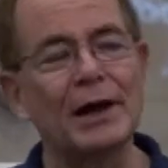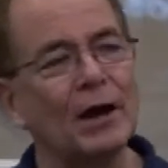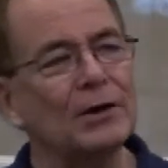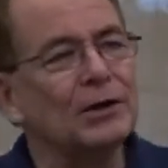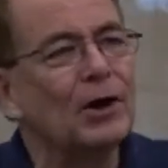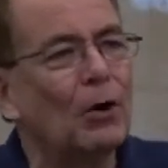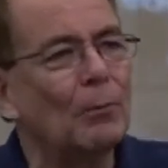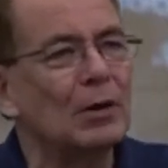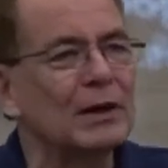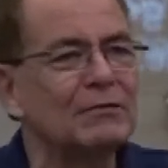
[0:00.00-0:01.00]
I know you
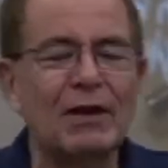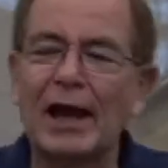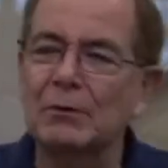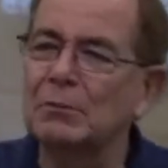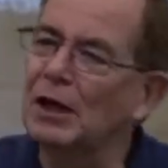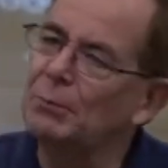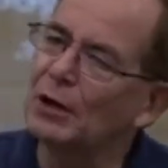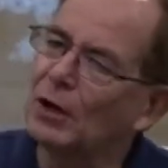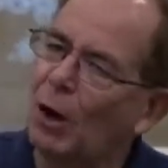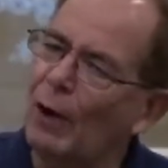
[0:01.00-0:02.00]
don't believe like me,
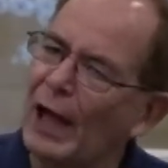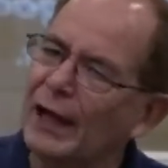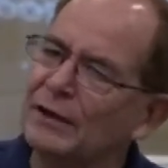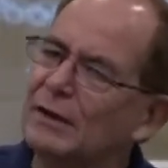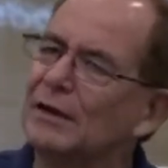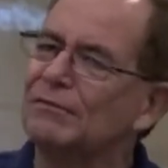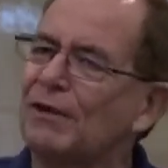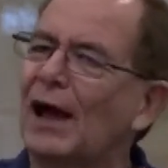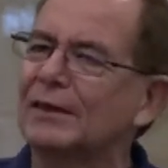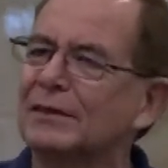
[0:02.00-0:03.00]
but go ahead and live
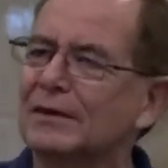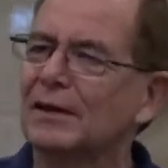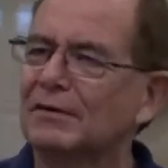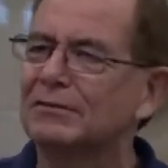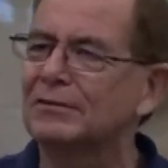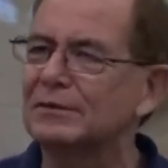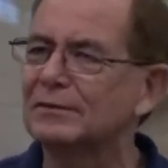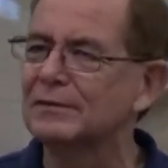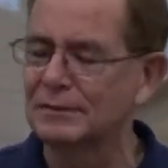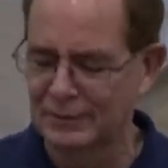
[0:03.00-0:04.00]
like the devil.
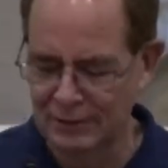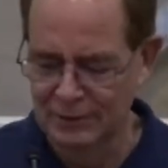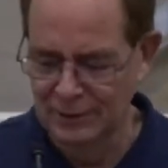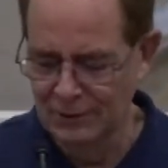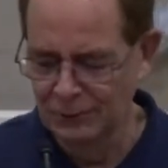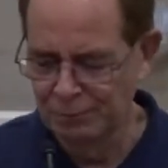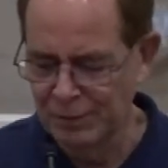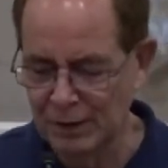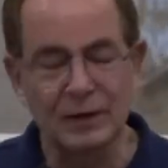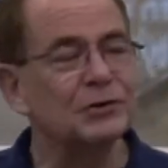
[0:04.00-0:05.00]

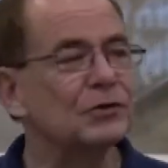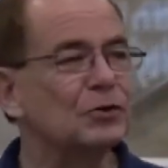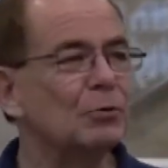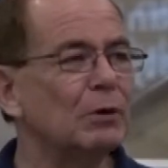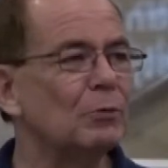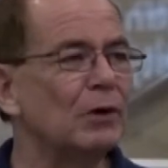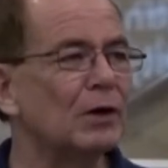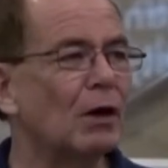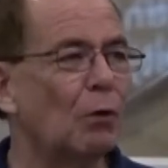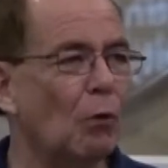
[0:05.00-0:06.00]
Listen to me, we
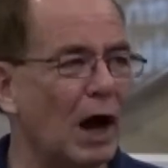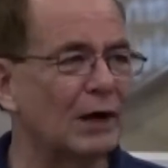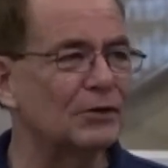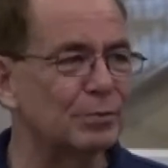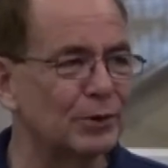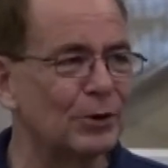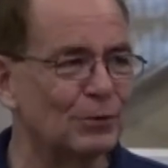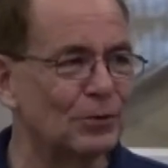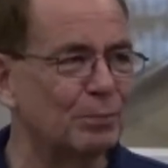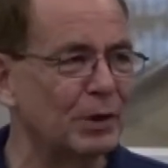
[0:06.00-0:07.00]
are a watchman
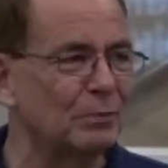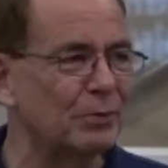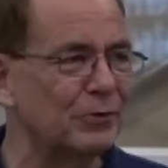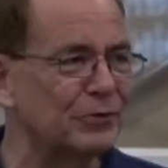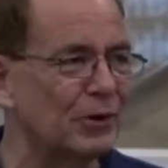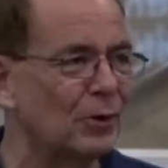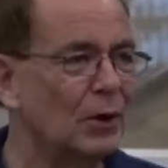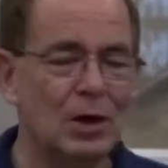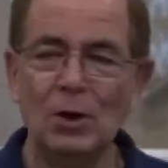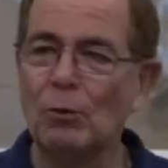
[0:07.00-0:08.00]
over people's soul.
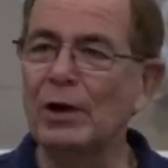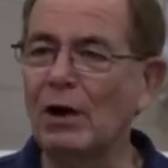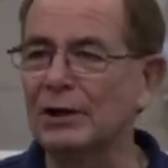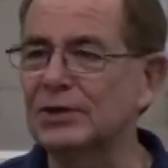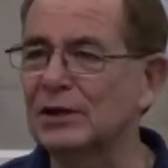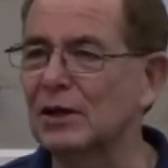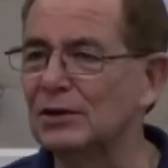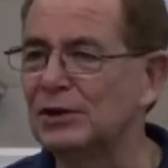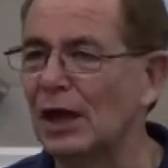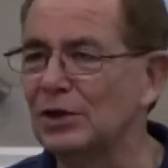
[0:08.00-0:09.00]
We ought to
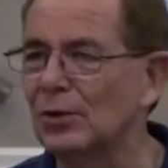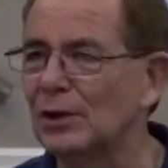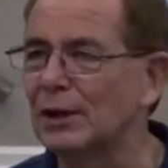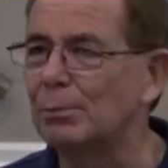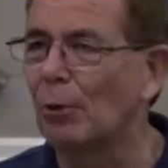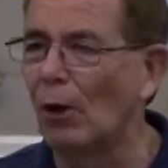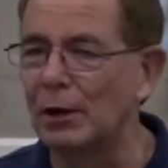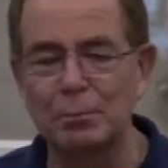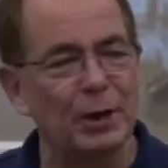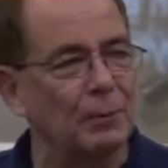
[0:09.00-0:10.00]
continually
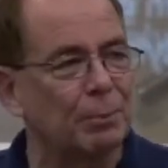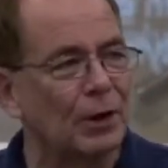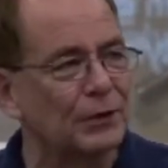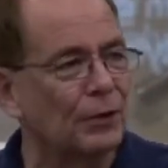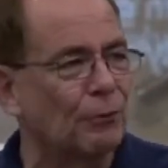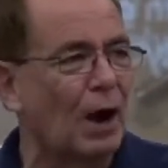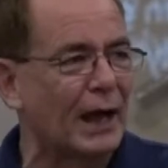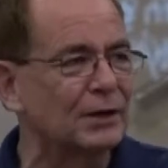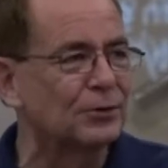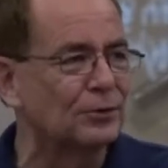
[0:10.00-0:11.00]
point people in the
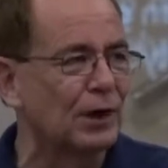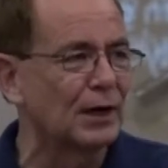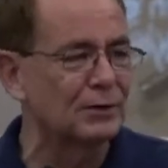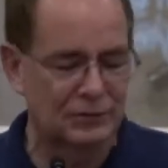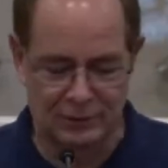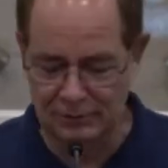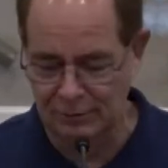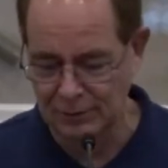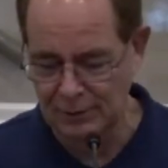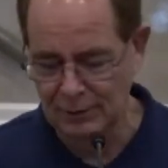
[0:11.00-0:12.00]
right direction.
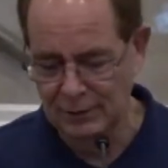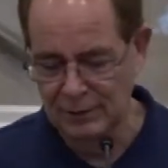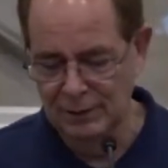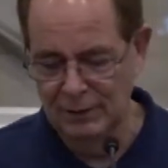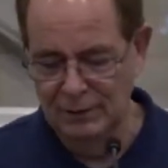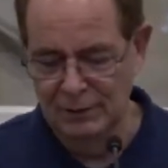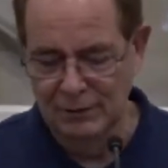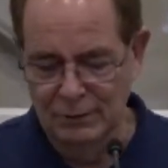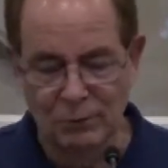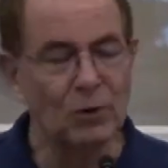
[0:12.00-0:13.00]

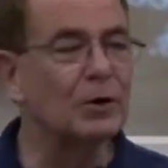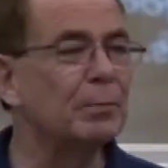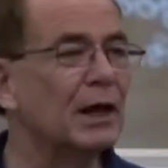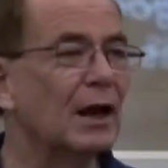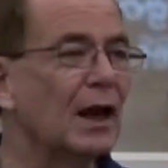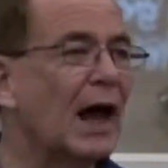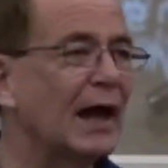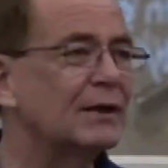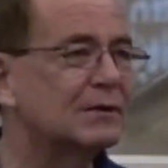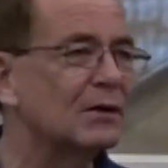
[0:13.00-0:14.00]
We're to be a
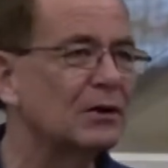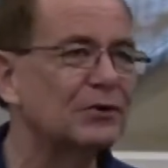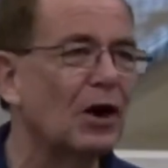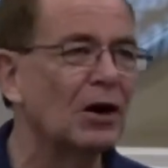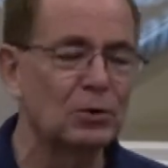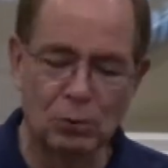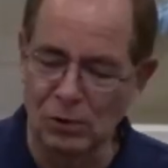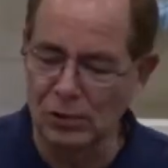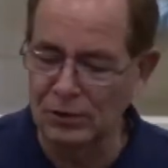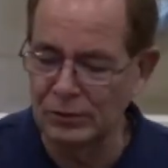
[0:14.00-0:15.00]
light in a dark
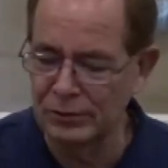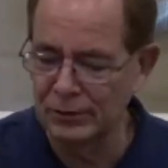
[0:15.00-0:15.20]
world.